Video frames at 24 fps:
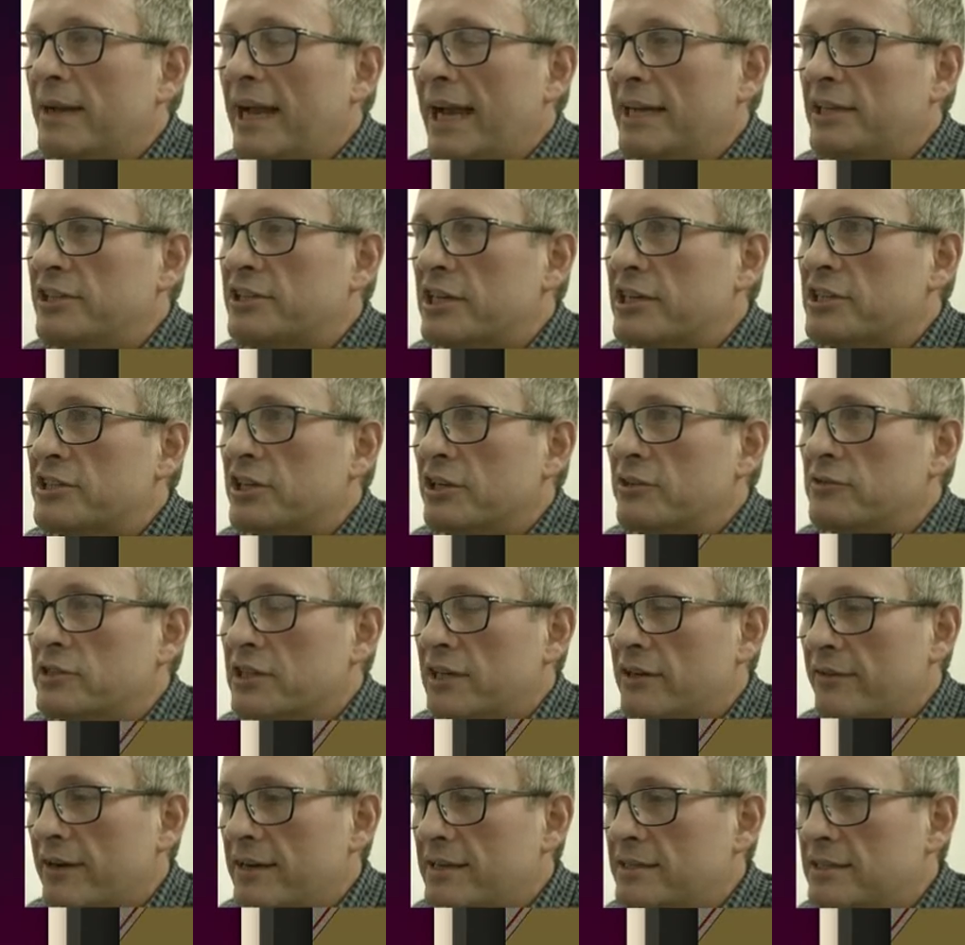HHO
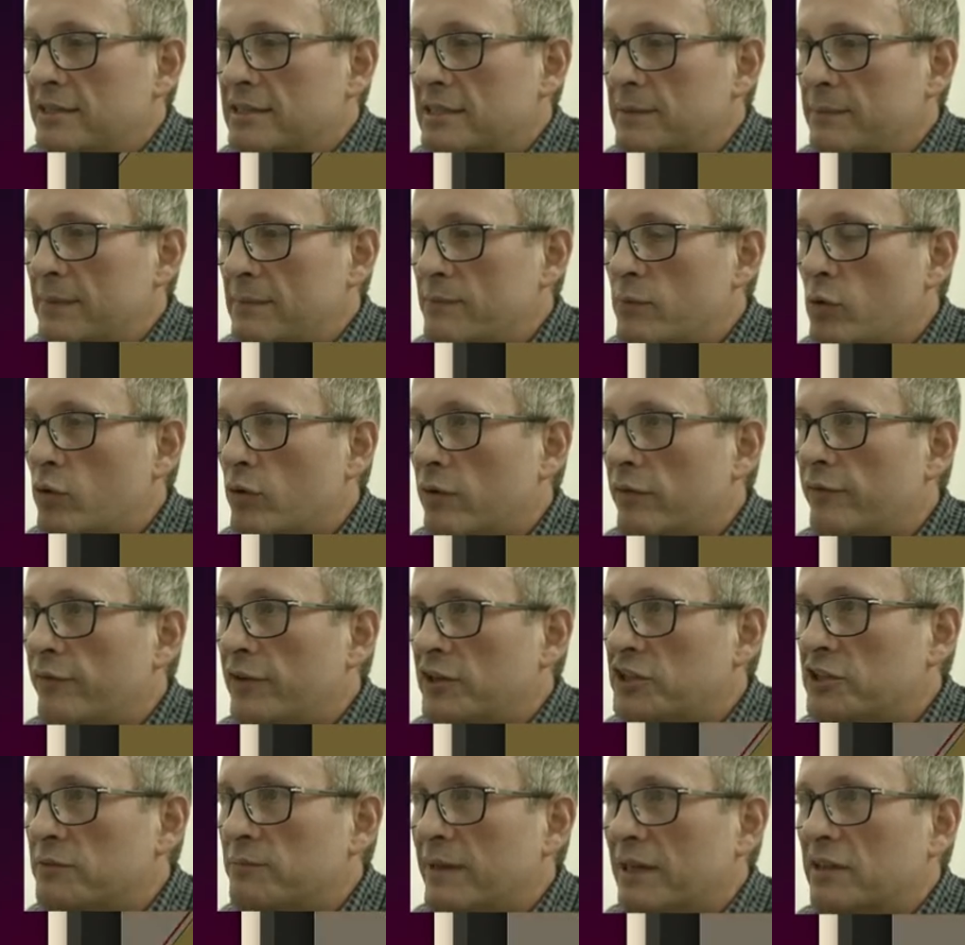generators to be more
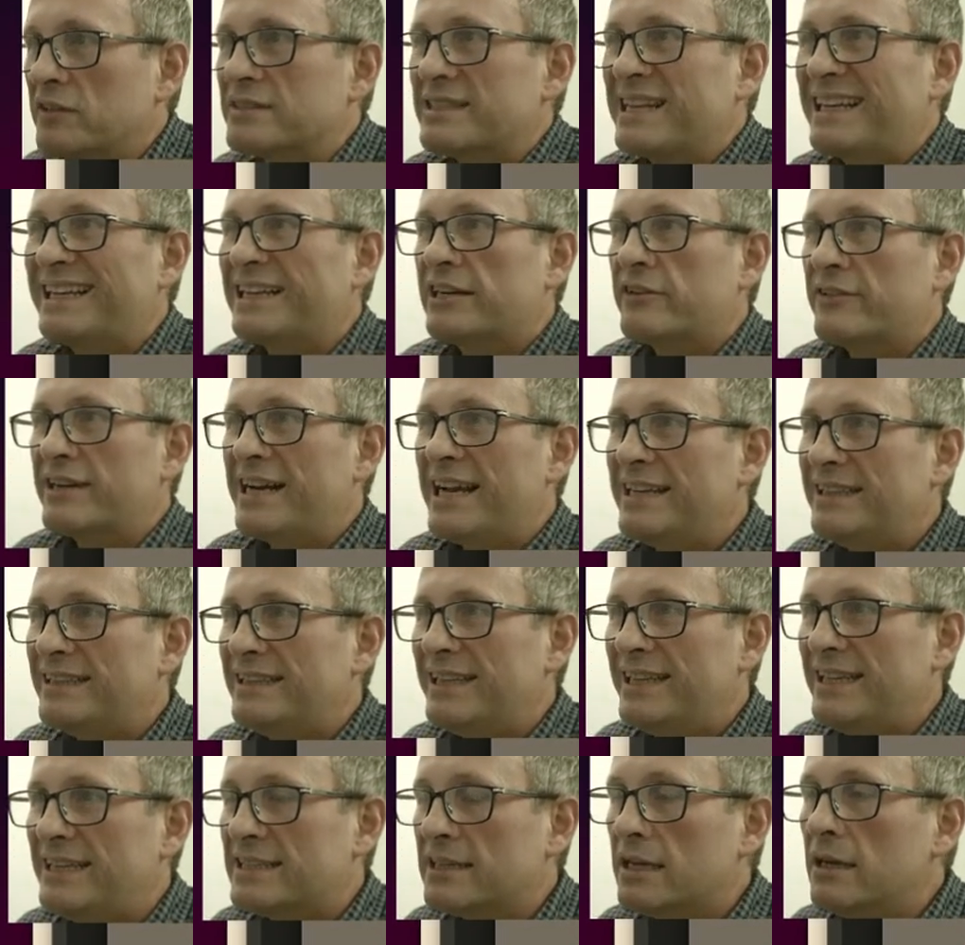efficient because they create
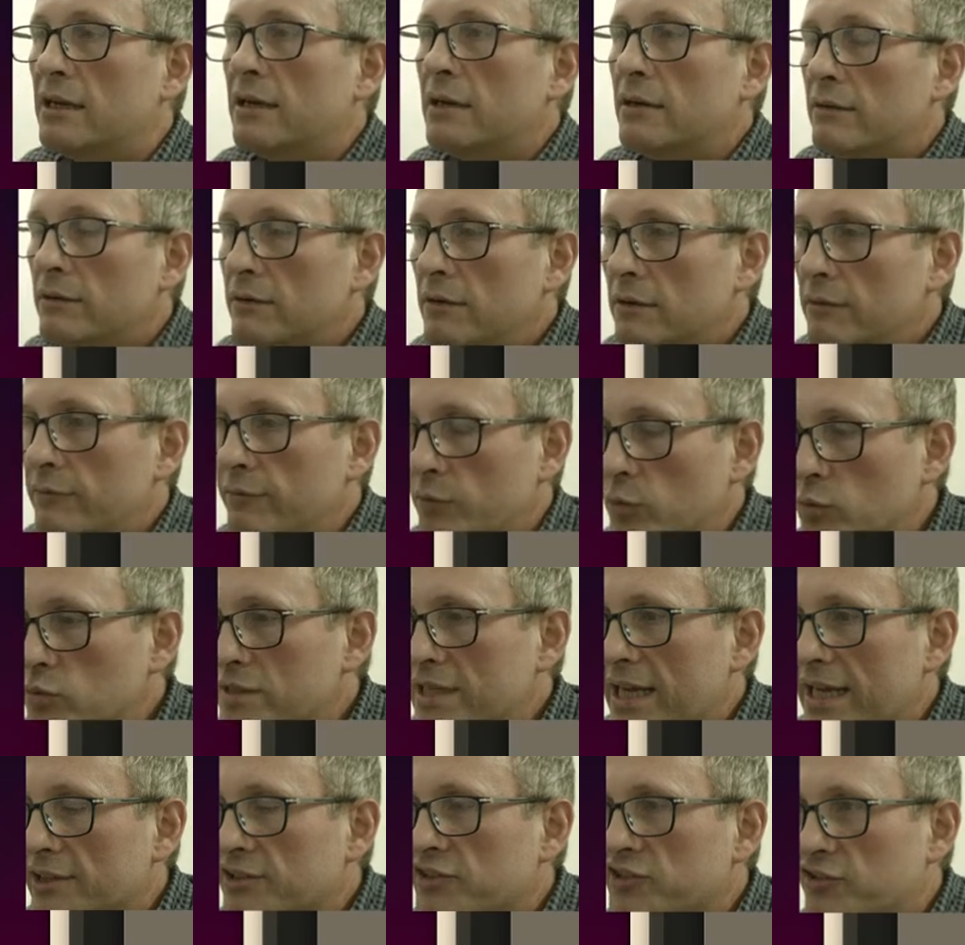these
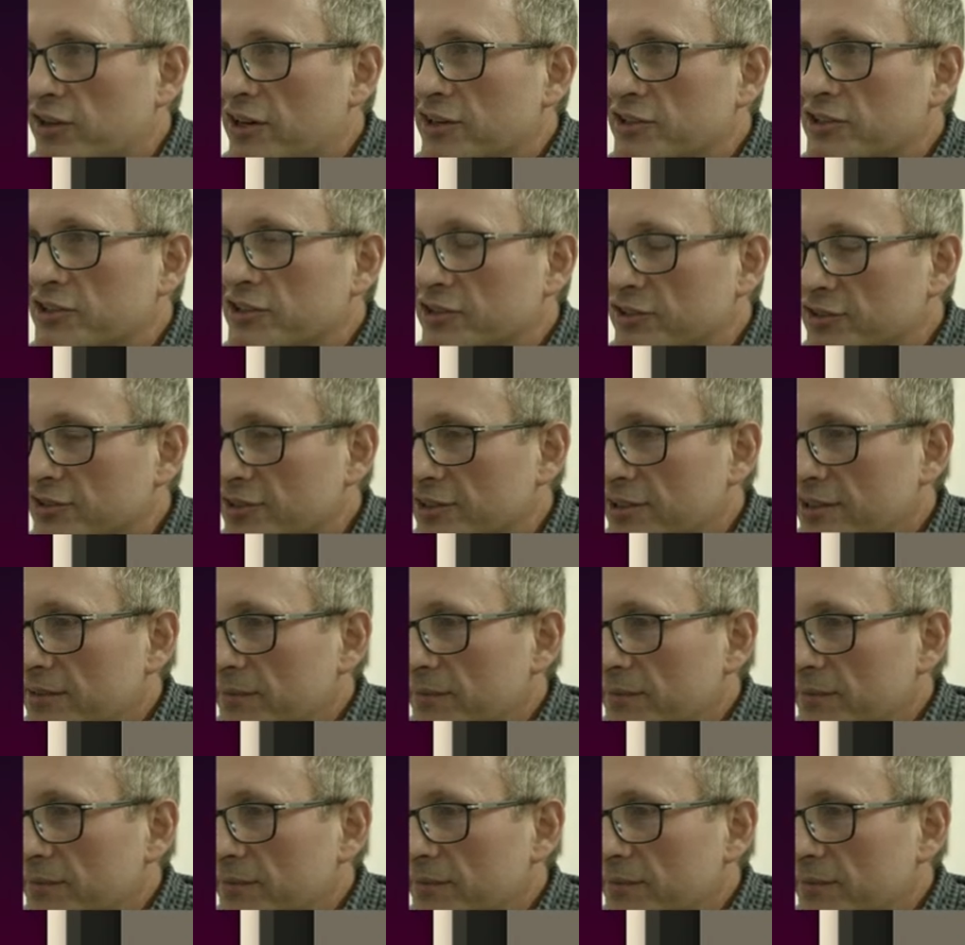vortex structures,